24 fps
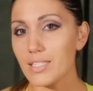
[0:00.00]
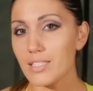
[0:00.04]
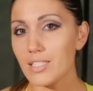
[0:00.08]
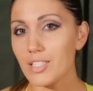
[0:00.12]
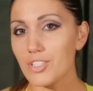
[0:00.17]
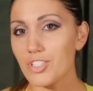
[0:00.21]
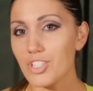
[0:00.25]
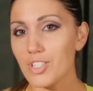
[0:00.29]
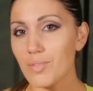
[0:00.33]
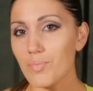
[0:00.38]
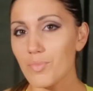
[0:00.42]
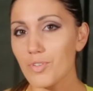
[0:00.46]

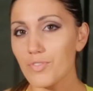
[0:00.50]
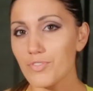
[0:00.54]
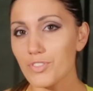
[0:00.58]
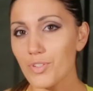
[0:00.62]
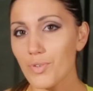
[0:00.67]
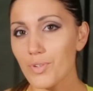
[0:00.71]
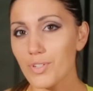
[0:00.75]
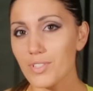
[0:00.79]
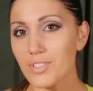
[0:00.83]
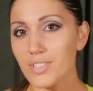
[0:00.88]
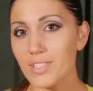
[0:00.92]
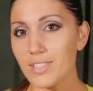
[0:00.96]
decision and move
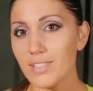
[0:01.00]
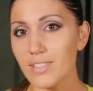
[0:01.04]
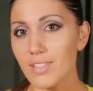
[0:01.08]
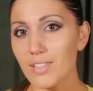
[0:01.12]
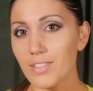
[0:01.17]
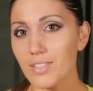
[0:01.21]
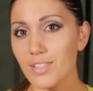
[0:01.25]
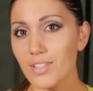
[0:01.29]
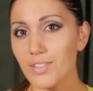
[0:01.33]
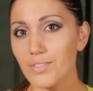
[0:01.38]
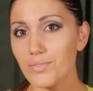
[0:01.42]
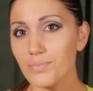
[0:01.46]
towards the
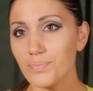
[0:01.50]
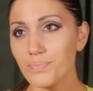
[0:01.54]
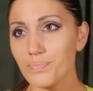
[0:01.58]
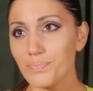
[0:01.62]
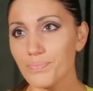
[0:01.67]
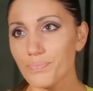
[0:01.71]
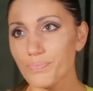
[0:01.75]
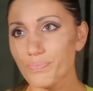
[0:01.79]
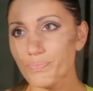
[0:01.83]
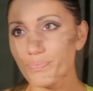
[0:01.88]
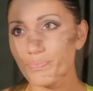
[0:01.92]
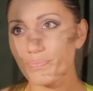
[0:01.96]
silicone.
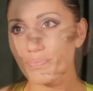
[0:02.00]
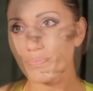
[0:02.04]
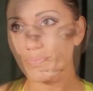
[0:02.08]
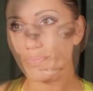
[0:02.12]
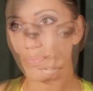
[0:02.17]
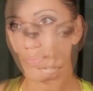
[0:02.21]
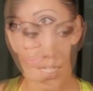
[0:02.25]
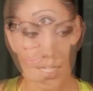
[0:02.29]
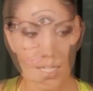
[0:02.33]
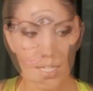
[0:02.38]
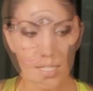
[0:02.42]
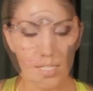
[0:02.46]

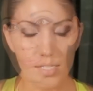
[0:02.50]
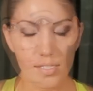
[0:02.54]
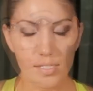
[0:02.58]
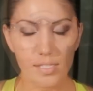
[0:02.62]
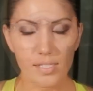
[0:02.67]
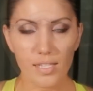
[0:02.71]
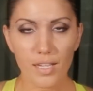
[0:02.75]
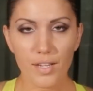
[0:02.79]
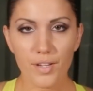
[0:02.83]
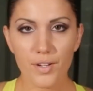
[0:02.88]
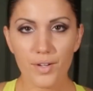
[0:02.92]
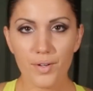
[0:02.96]

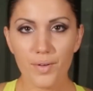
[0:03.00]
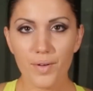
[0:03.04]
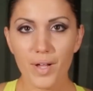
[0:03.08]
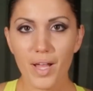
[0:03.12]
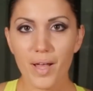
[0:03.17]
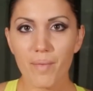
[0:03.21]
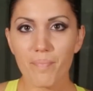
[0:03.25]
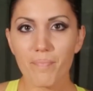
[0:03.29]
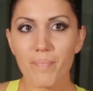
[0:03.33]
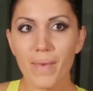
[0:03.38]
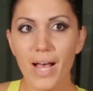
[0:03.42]
So